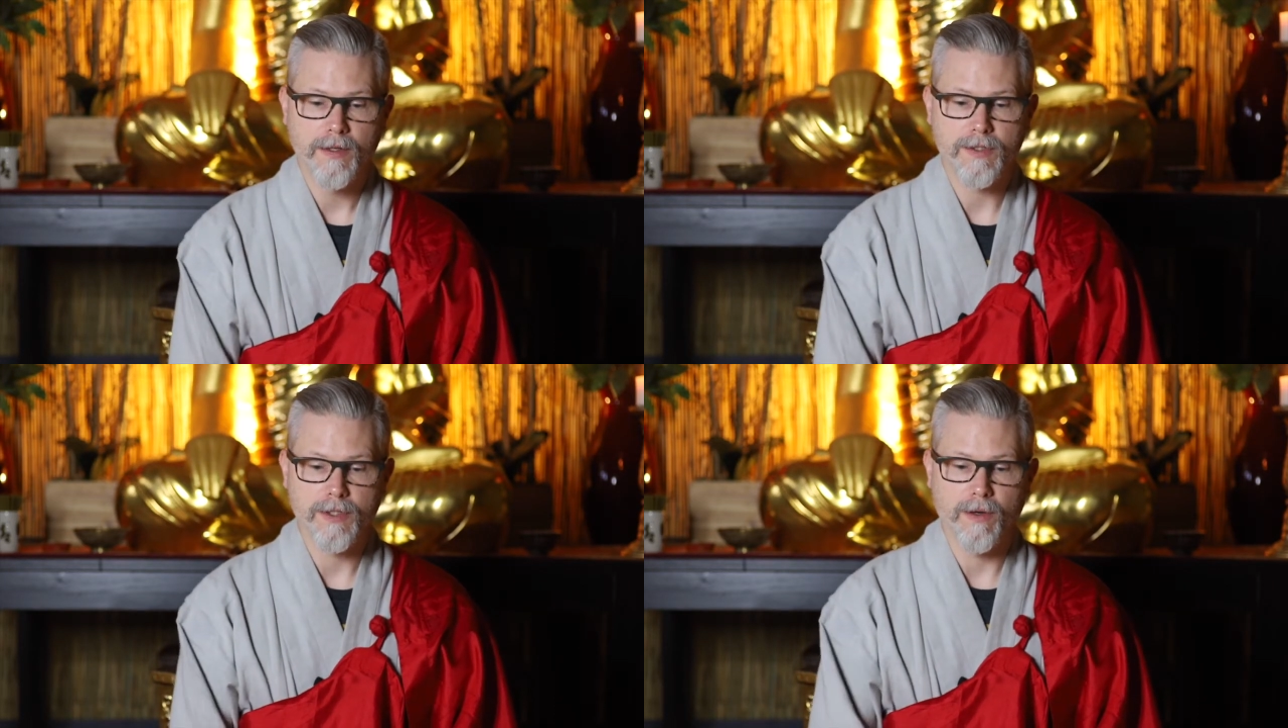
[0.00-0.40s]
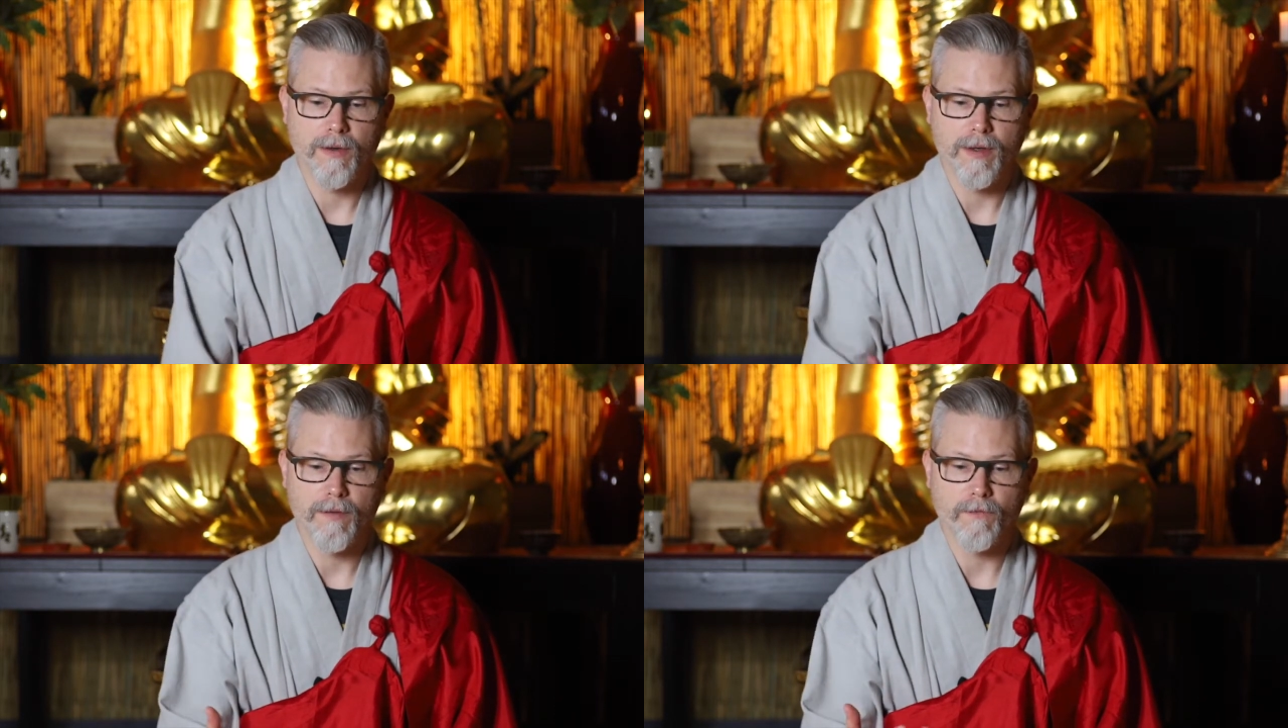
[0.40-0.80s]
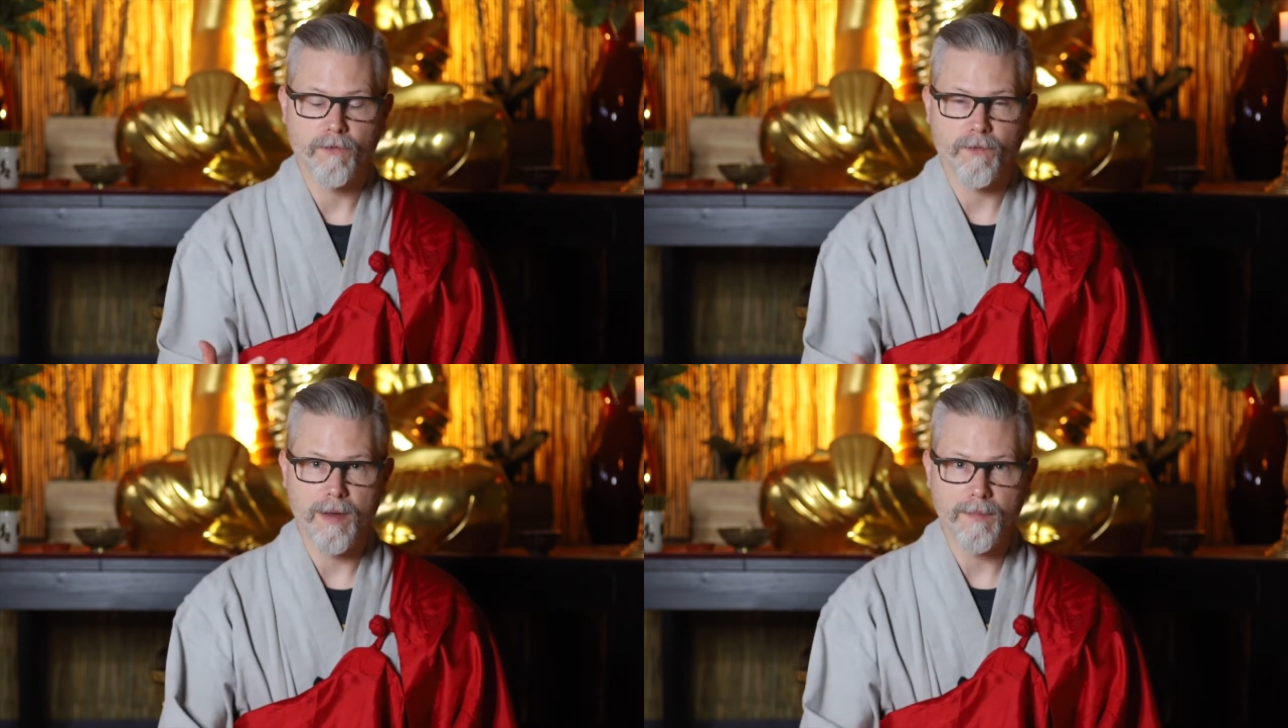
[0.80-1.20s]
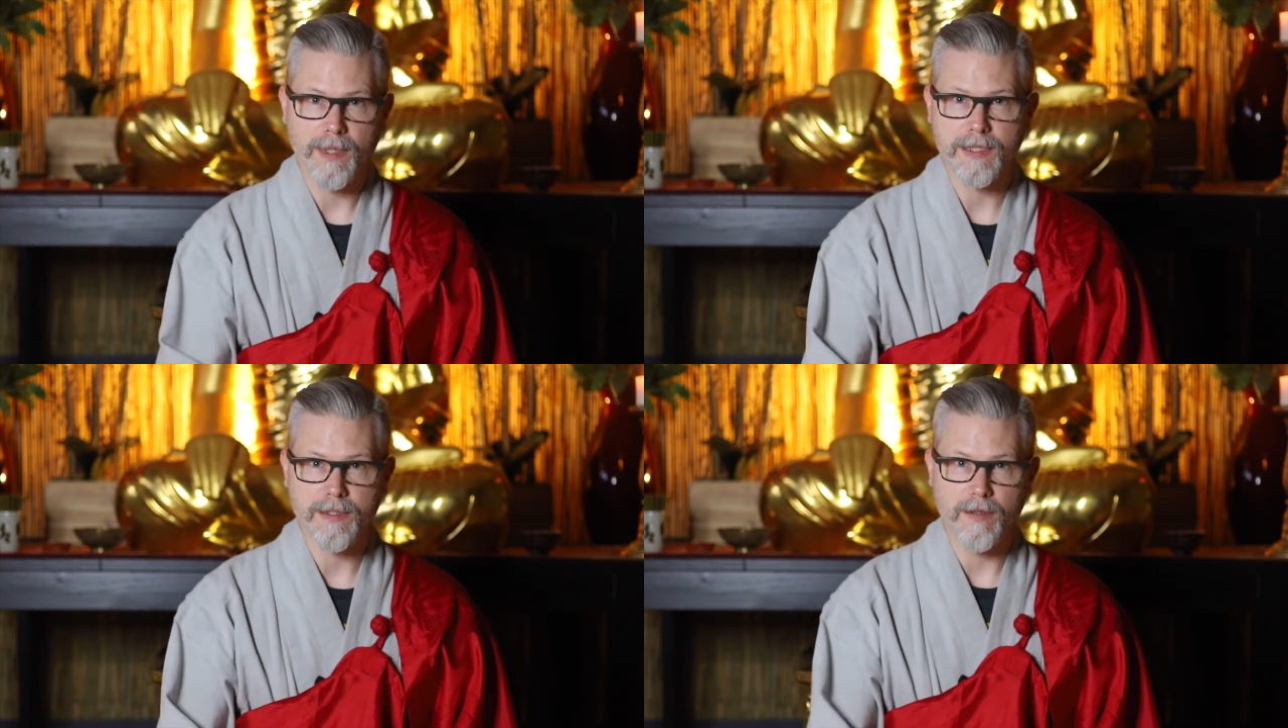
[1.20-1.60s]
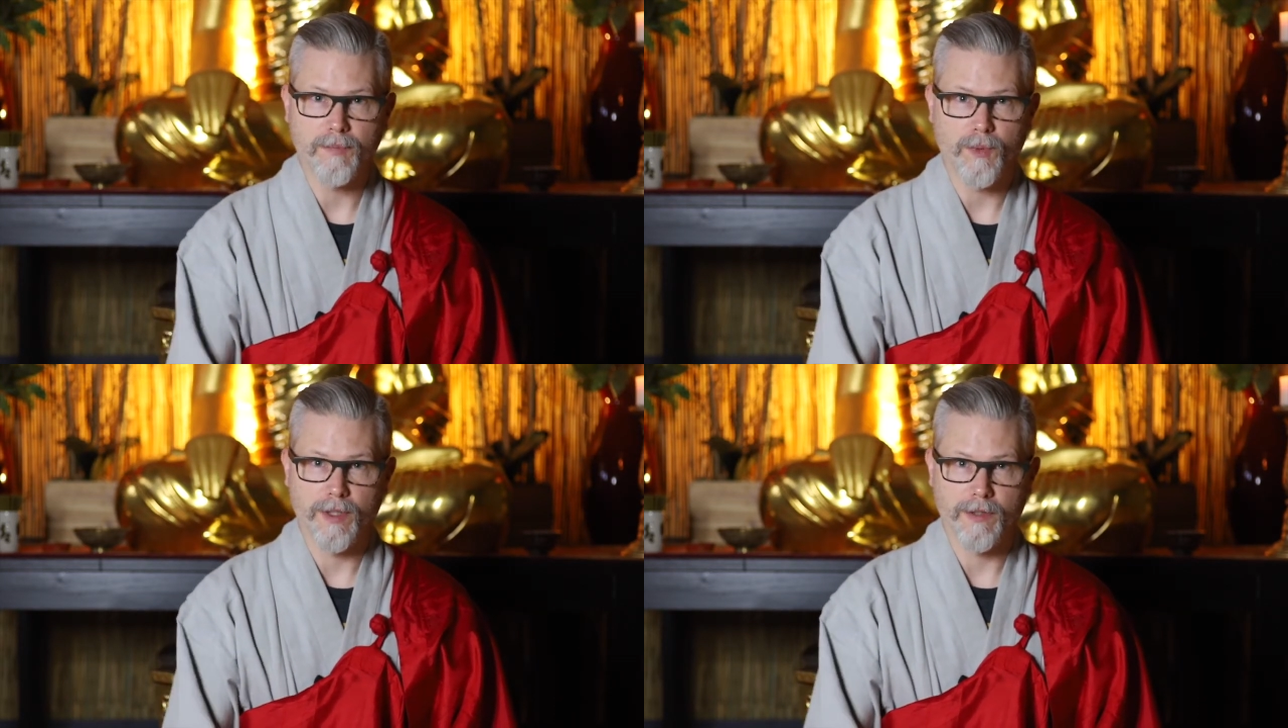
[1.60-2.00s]
So from a
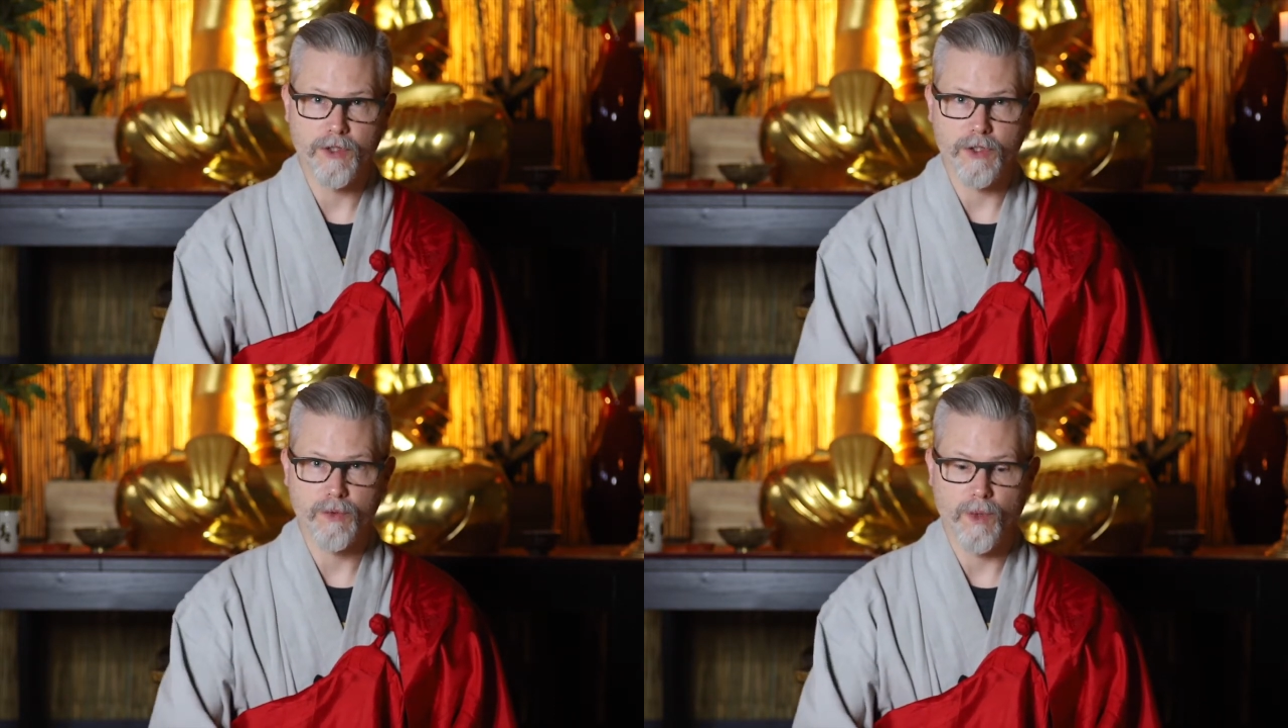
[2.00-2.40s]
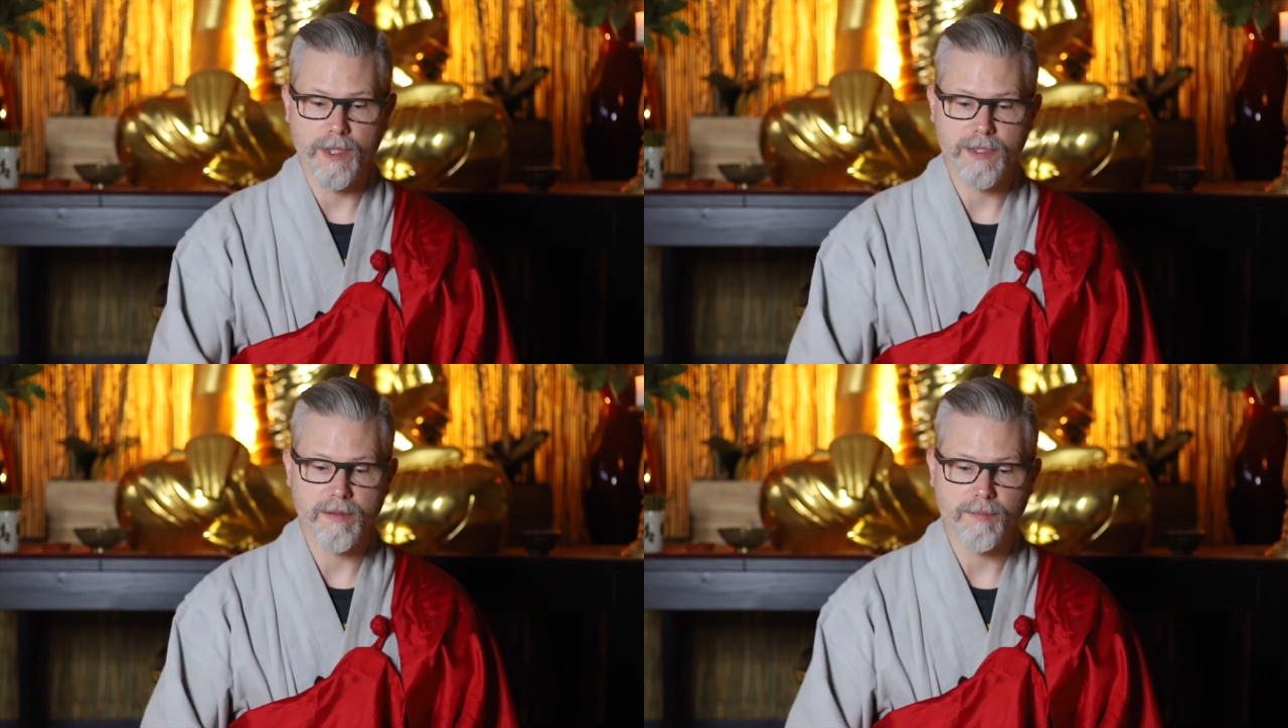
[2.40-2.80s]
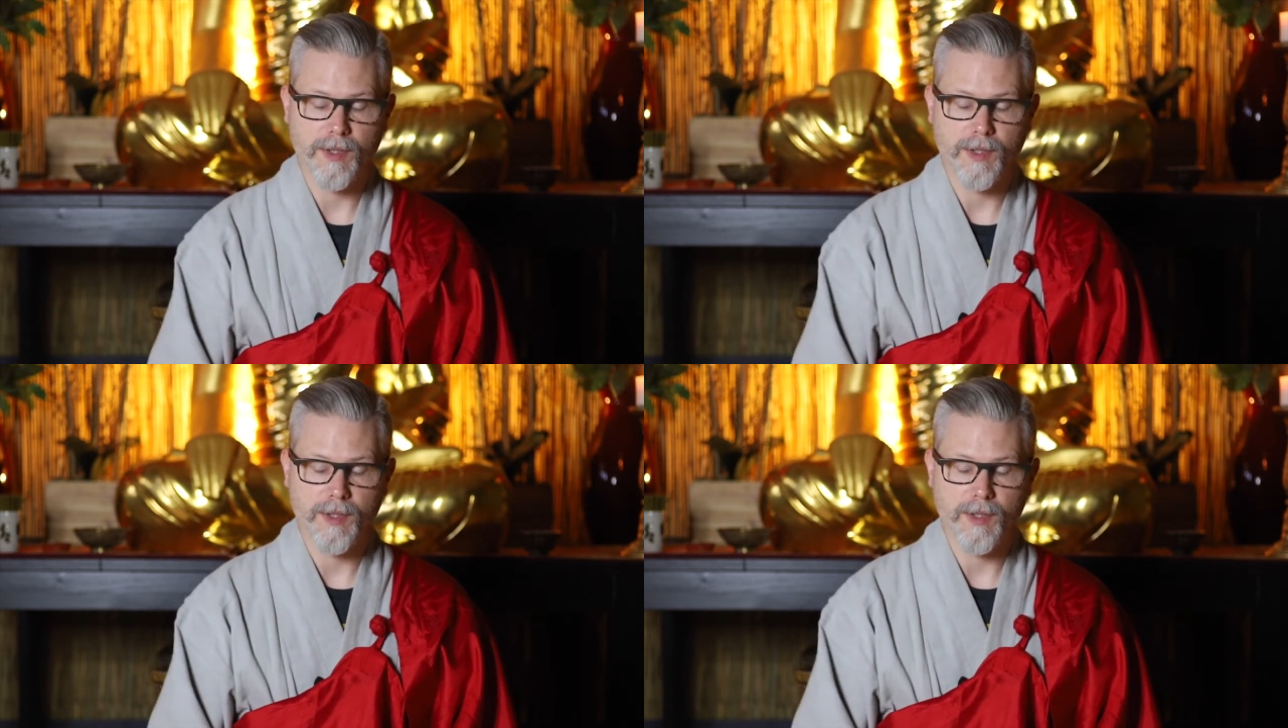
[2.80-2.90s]
standpoint of just what is the